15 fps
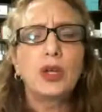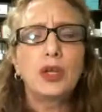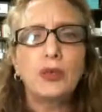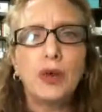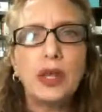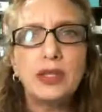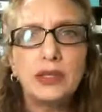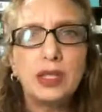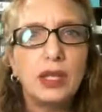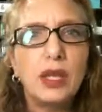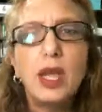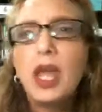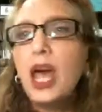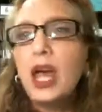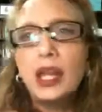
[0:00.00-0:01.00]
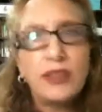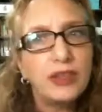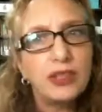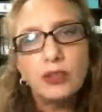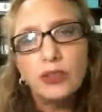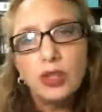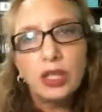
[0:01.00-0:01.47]
Crazy. And I think
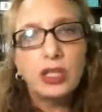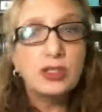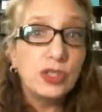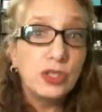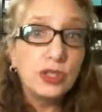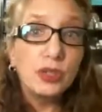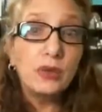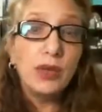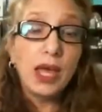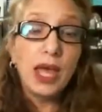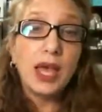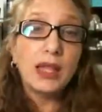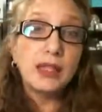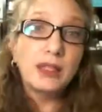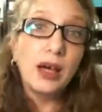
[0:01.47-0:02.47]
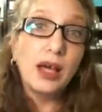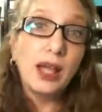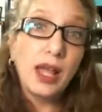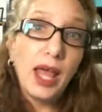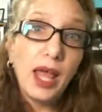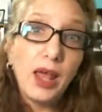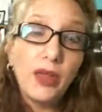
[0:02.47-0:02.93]
they're looking too at gut
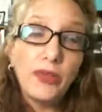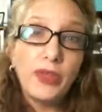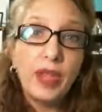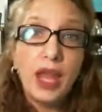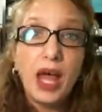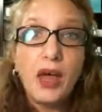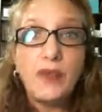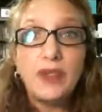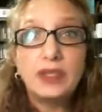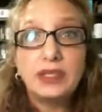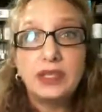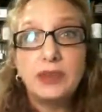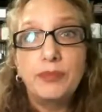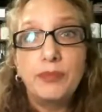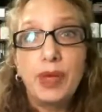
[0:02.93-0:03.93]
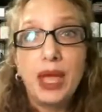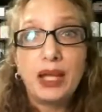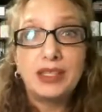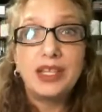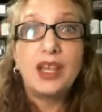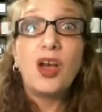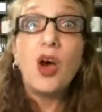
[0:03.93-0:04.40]
health and how that's
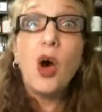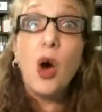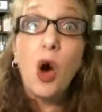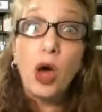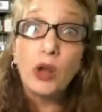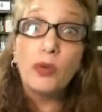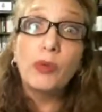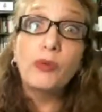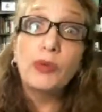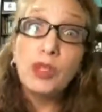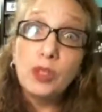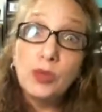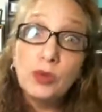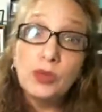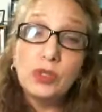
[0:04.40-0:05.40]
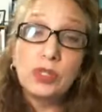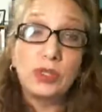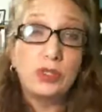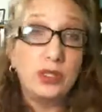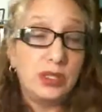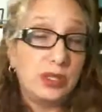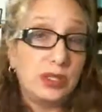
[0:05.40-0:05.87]
impacting autoimmune
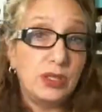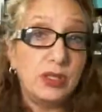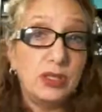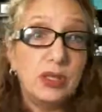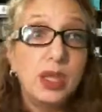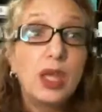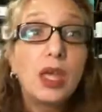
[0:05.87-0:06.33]
conditions.